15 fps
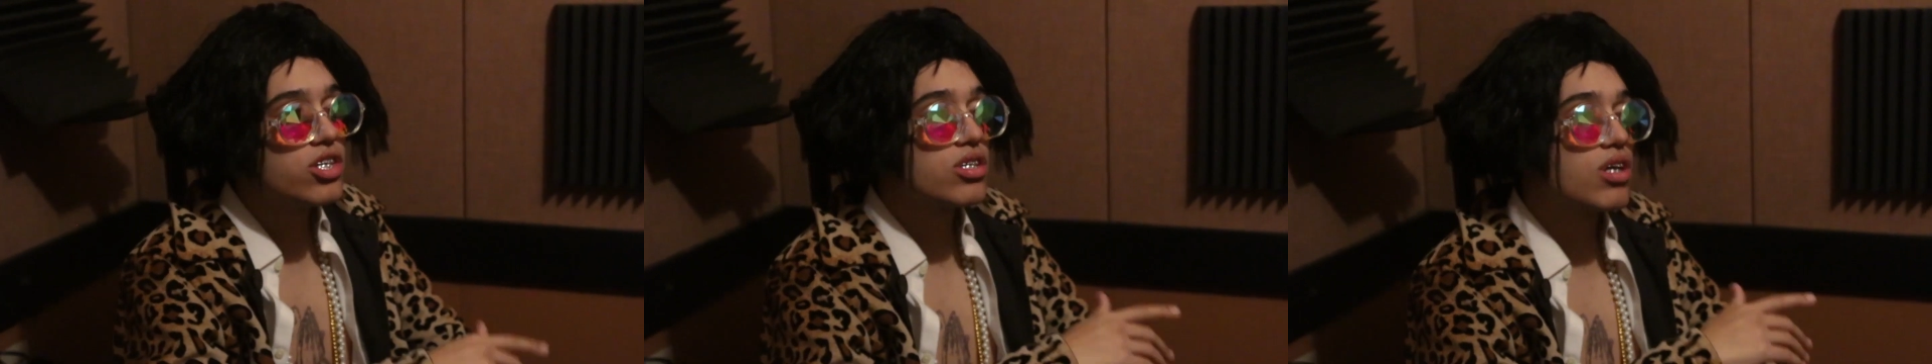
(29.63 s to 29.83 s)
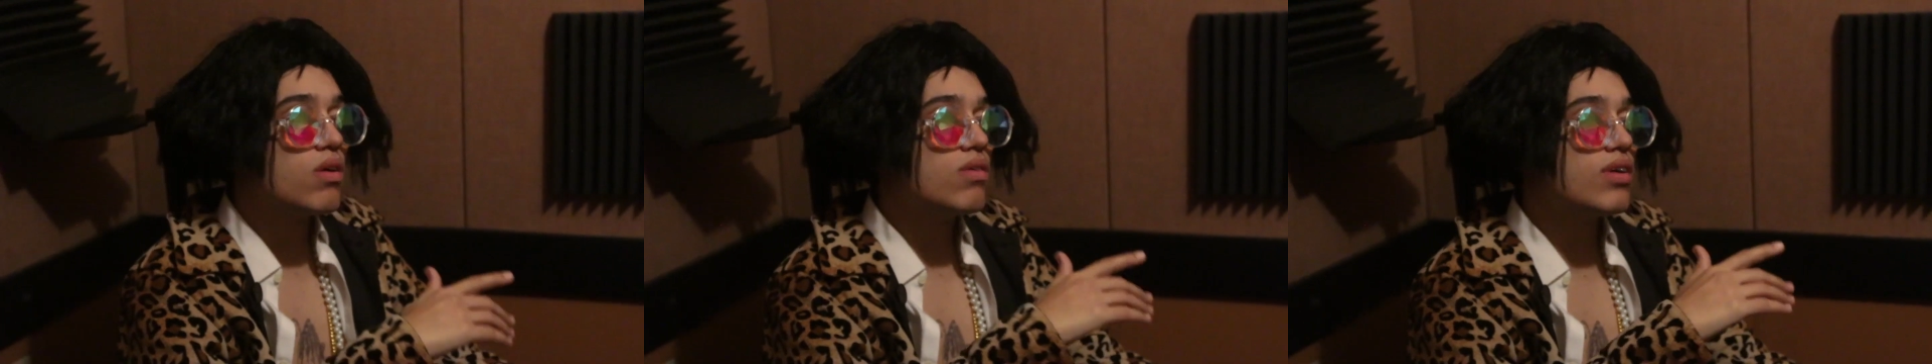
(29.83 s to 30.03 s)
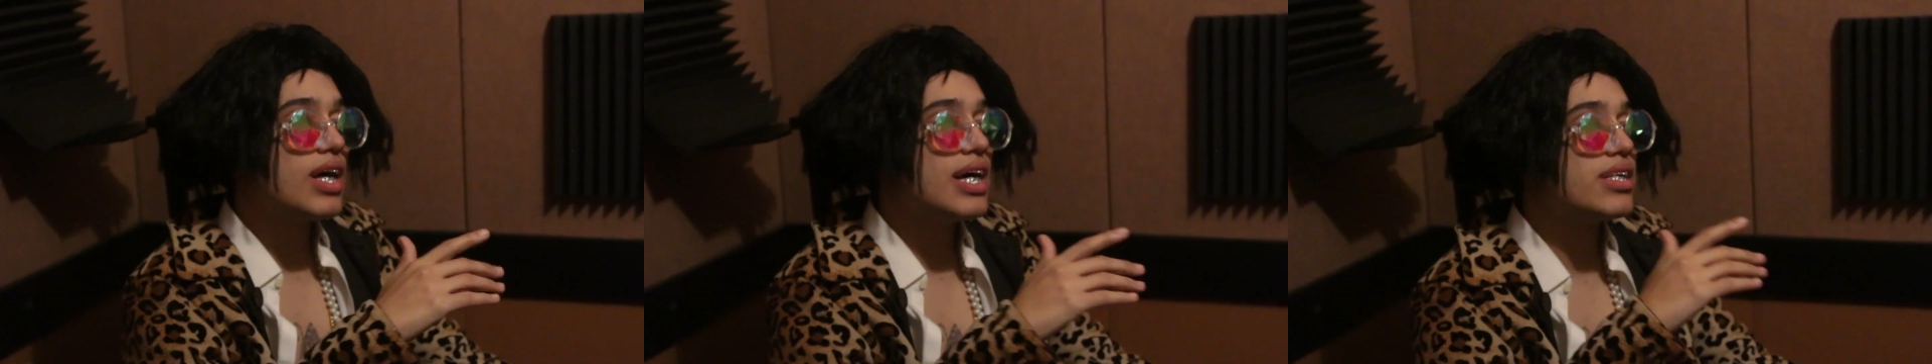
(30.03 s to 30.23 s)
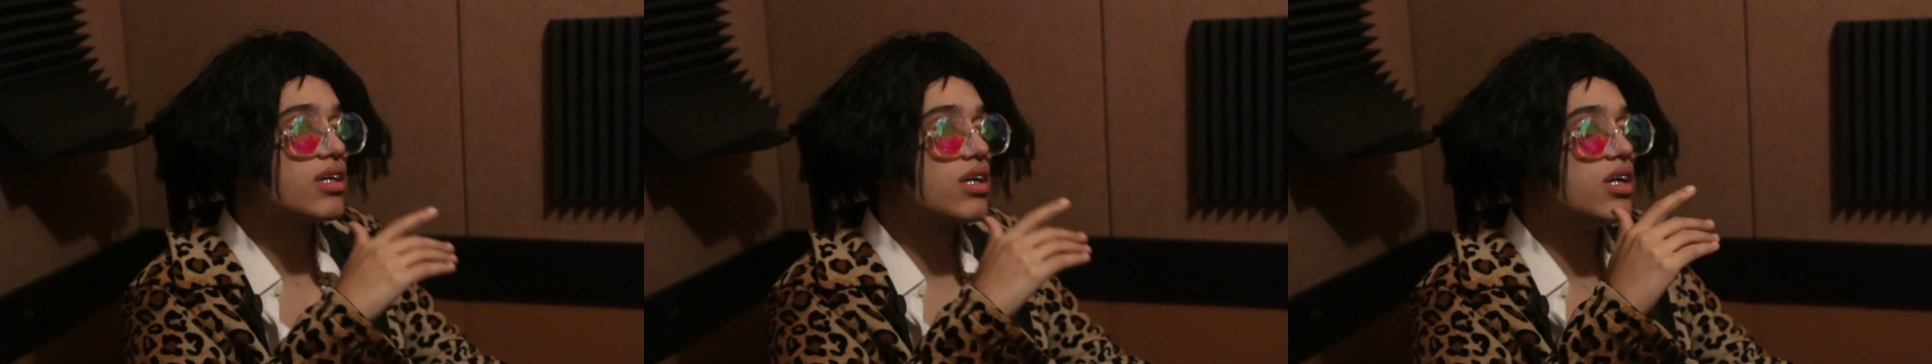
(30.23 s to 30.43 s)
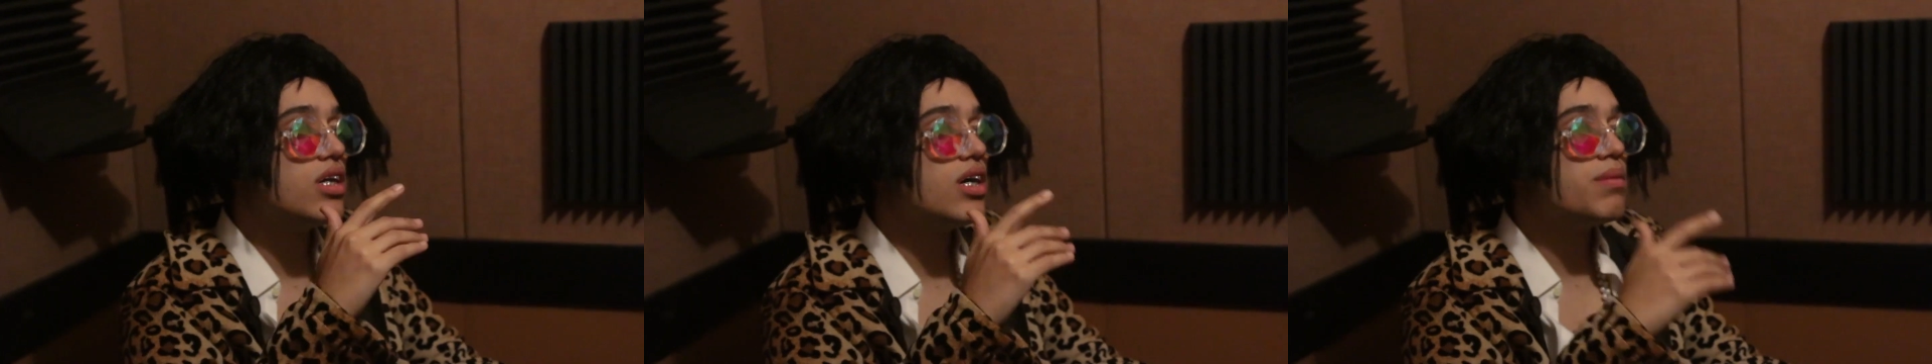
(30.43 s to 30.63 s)
it's gonna light
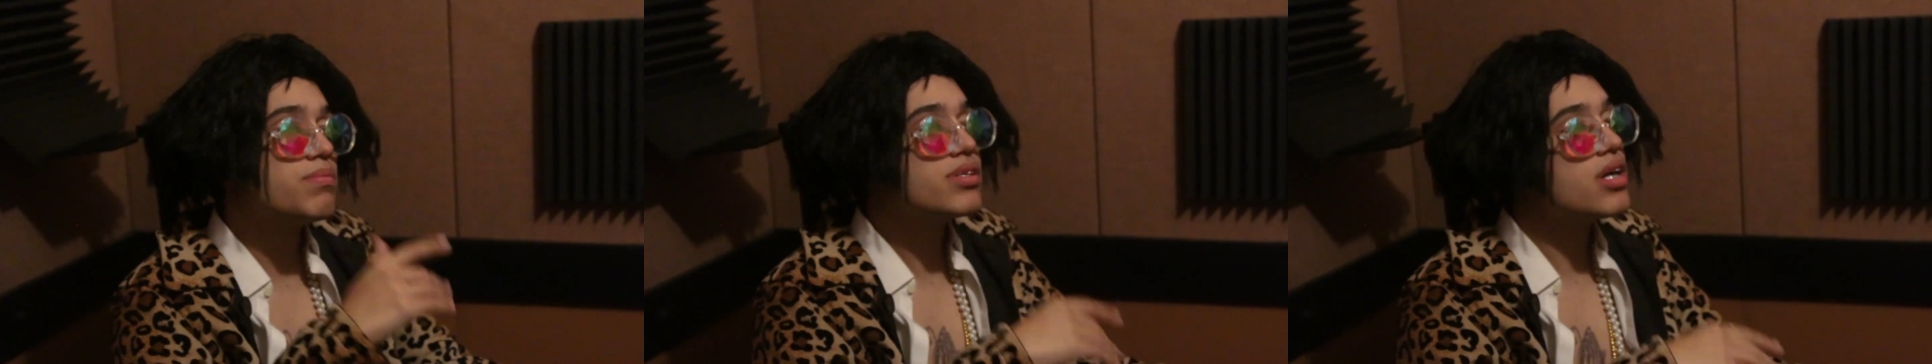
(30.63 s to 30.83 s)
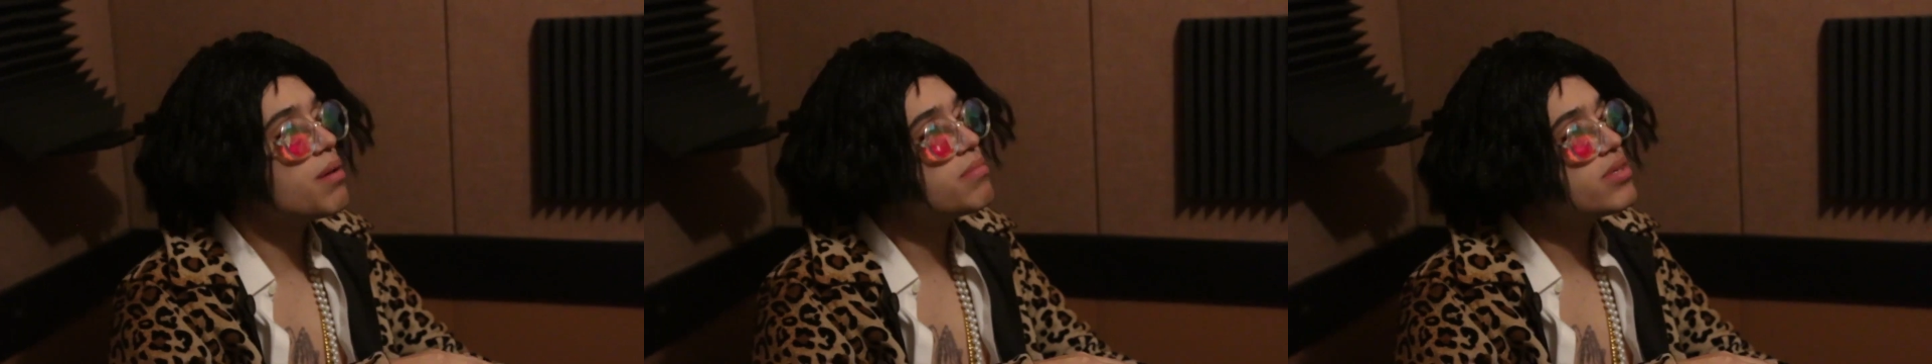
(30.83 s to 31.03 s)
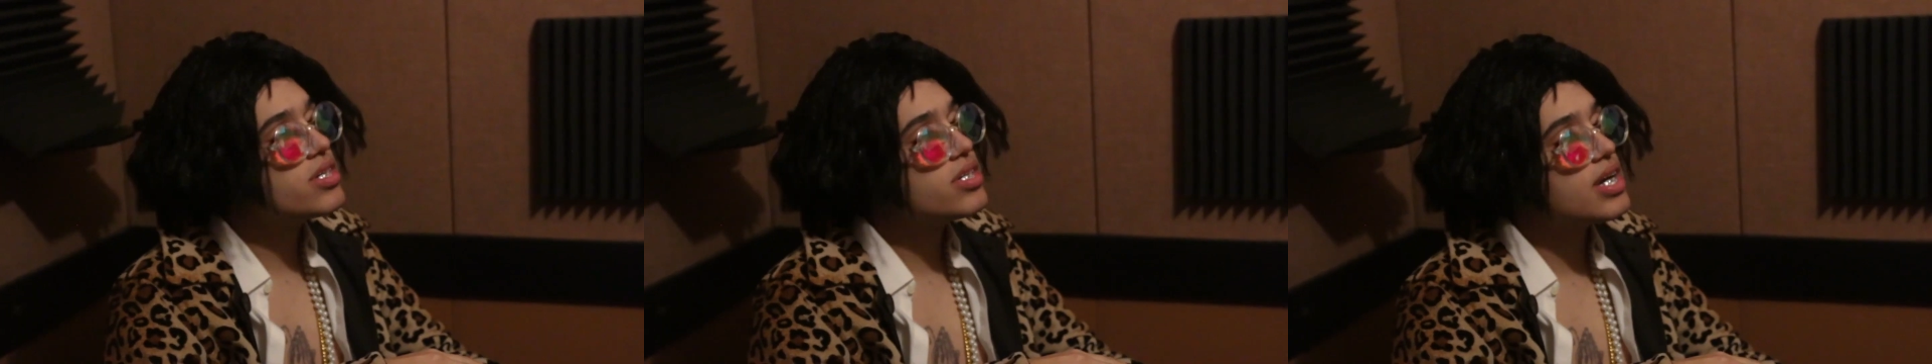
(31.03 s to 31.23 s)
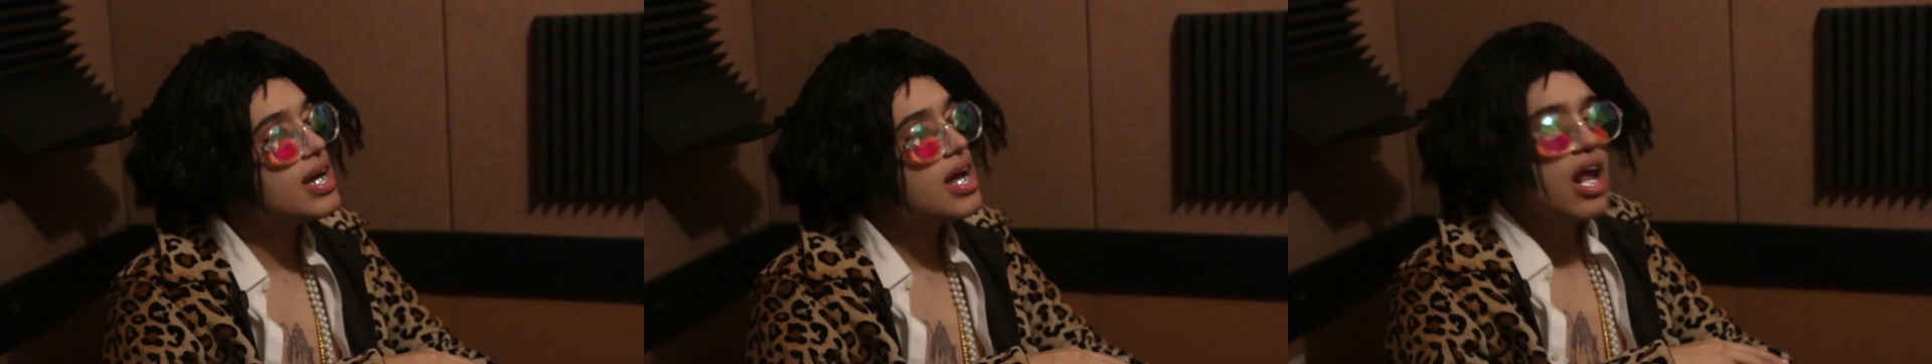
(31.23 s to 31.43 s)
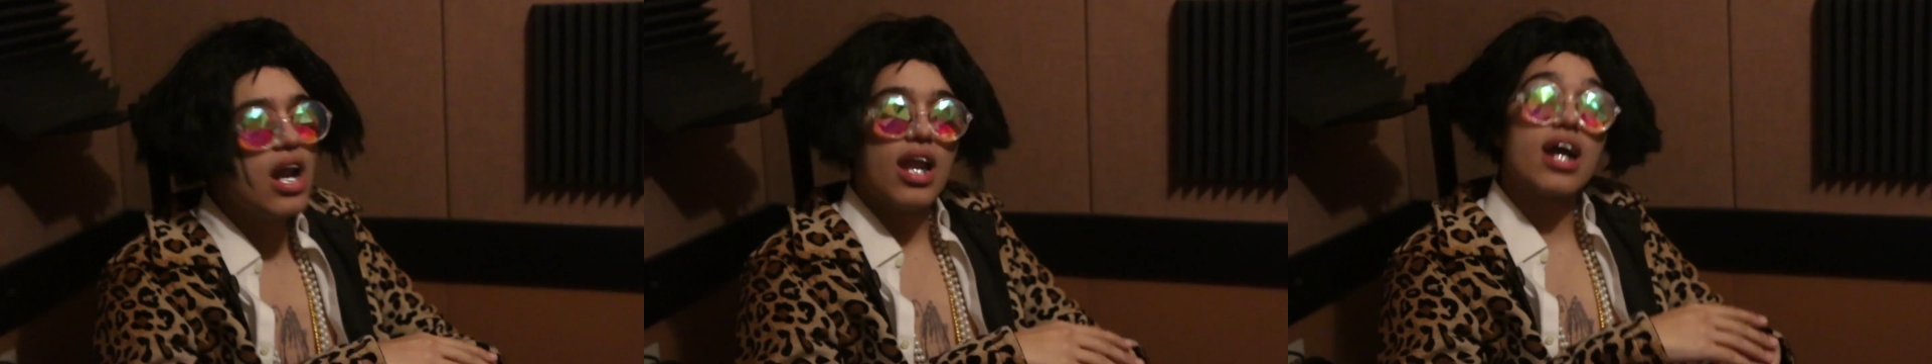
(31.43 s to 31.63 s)
the clubs up and shit.